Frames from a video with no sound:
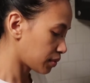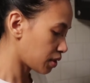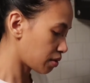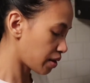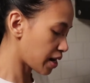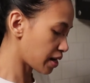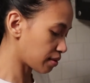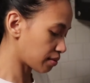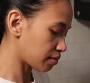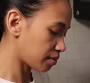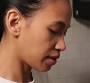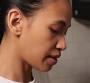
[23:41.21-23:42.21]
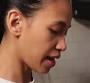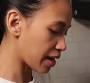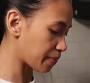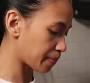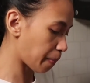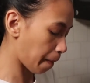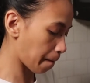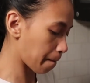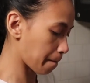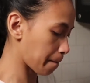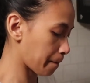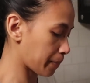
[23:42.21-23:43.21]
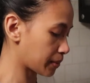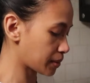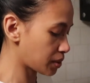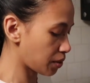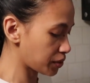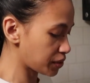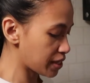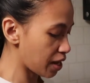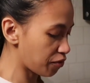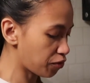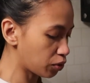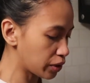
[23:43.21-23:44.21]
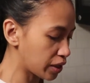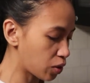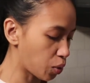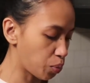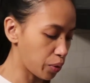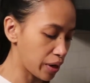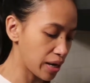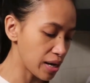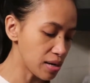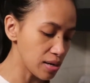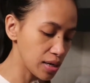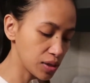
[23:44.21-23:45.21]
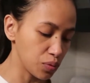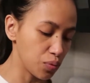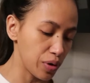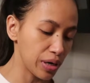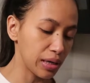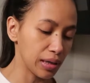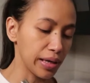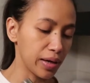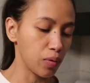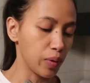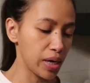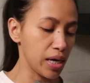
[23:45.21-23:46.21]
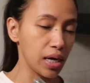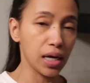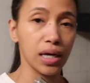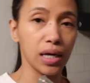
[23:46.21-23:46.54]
All right, look at that. So it's now fully incorporated. It's really liquidy.